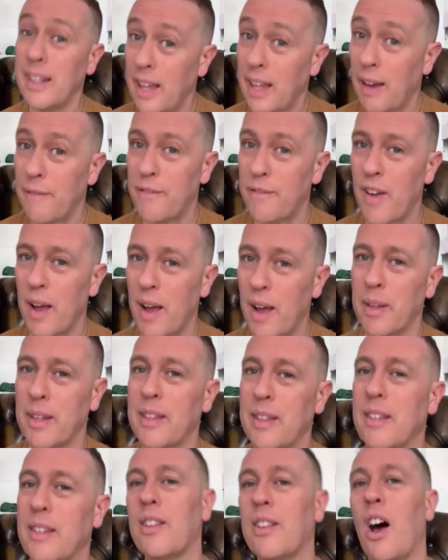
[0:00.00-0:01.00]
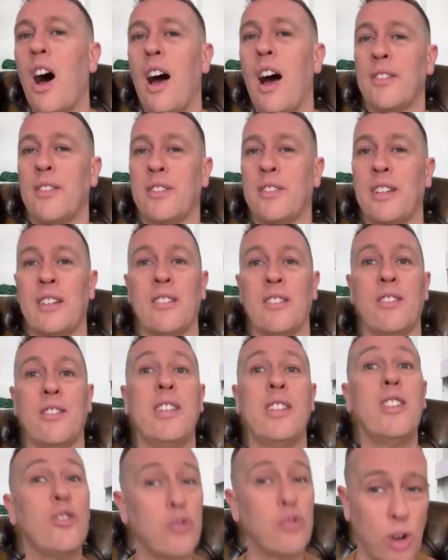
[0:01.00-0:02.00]
in that family that's highest in
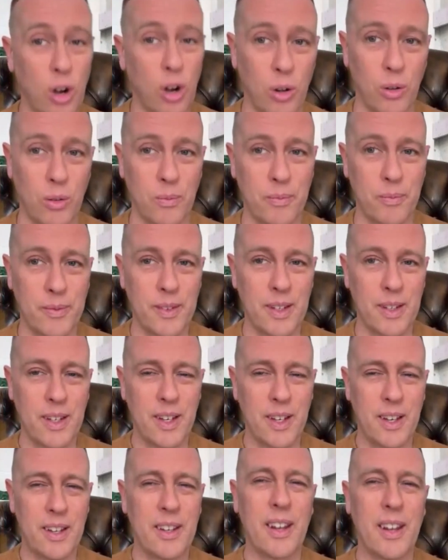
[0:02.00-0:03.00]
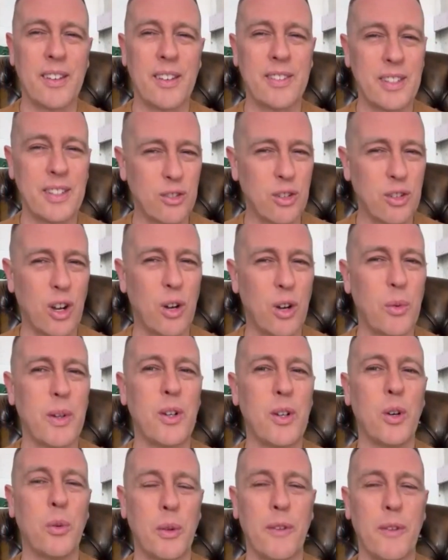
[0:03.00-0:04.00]
citrol. Now, citrol
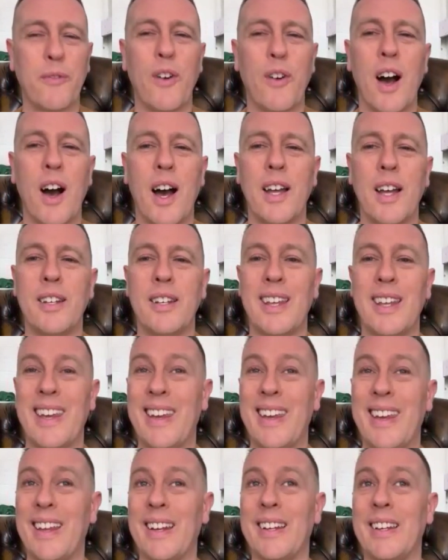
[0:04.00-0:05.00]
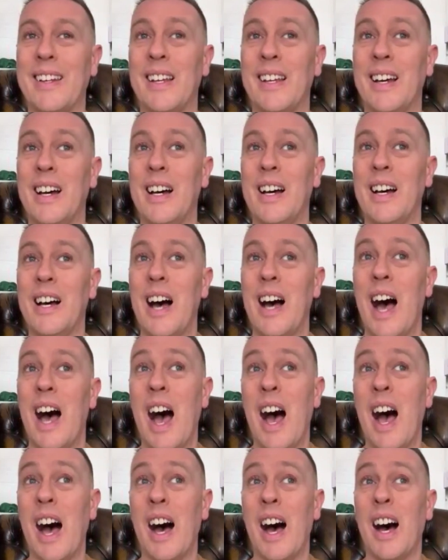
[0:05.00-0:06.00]
we normally find in
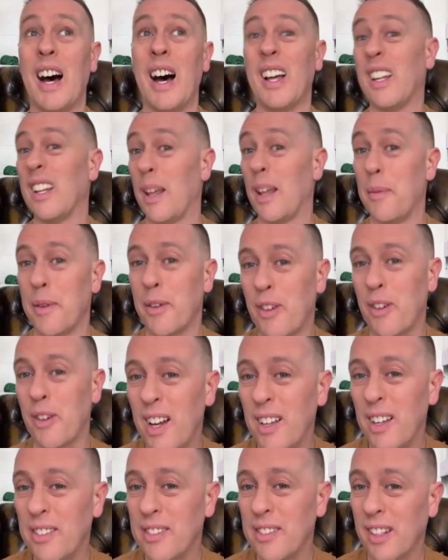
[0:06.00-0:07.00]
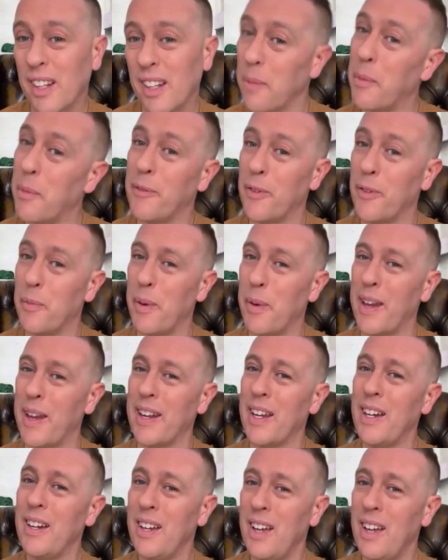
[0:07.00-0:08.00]
lemongrass and lemon
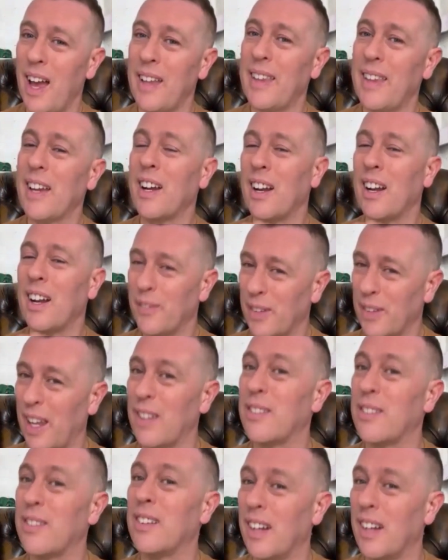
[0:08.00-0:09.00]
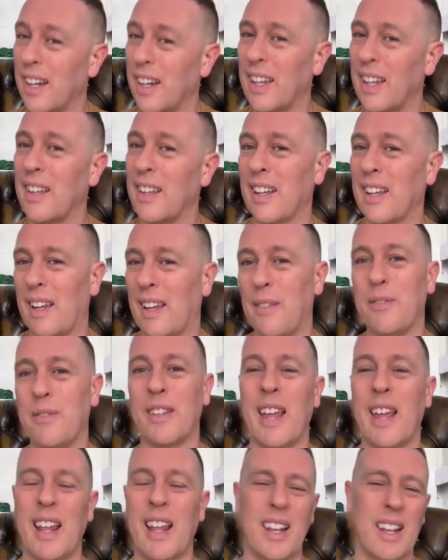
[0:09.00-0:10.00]
verbena, and that kind of gives
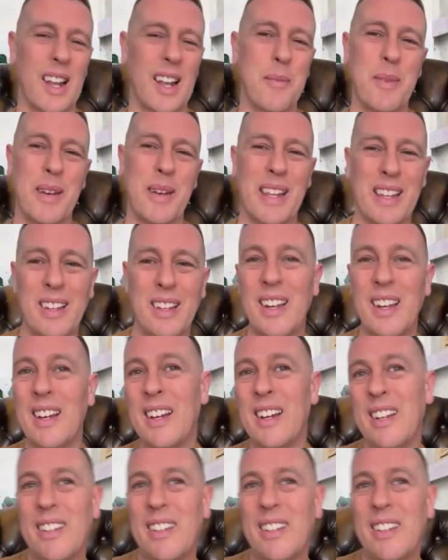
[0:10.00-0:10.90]
it that lemony